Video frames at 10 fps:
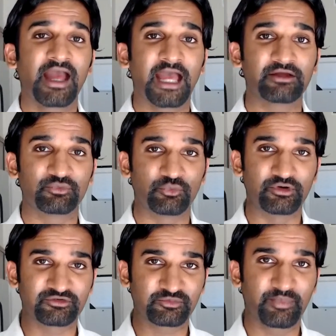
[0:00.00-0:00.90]
and
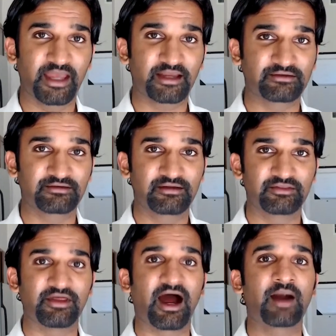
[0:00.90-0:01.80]
respect
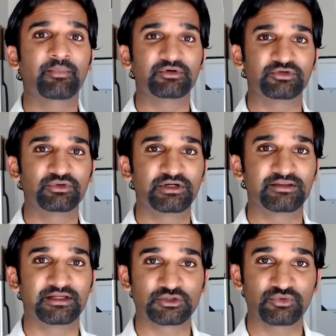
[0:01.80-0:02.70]
the opportunity
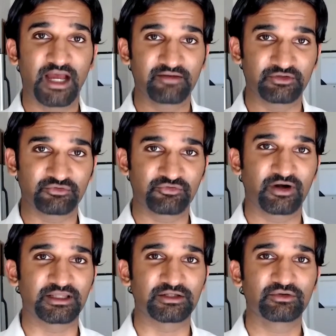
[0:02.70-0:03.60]
that you have in
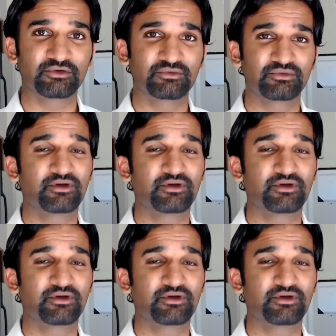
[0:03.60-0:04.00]
front of you,